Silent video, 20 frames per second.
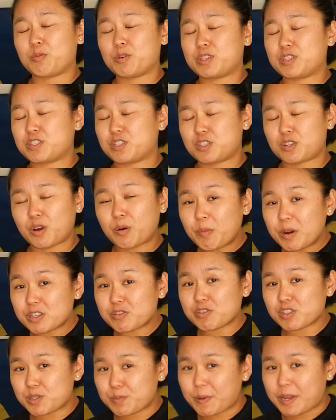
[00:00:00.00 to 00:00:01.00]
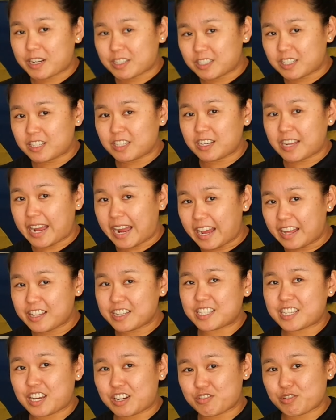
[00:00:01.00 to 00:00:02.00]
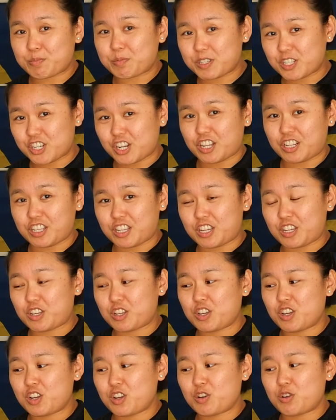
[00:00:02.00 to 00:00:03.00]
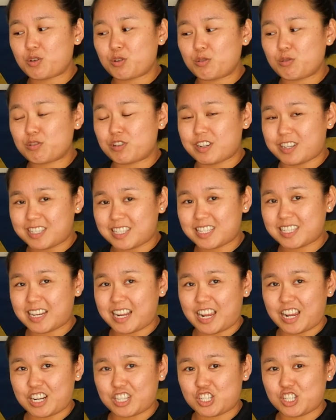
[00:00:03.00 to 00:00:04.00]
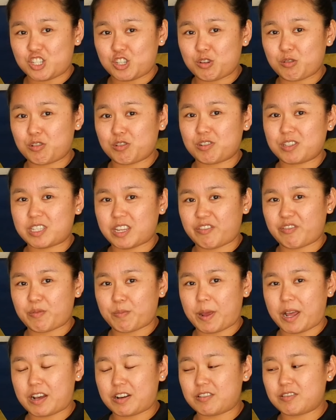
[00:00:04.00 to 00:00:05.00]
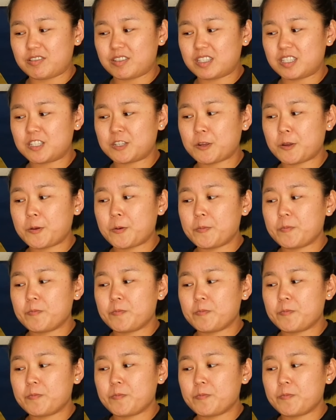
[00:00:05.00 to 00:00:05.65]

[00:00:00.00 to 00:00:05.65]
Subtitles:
With so much respect to Alessandra Pichelli, who just snatched 207 pounds,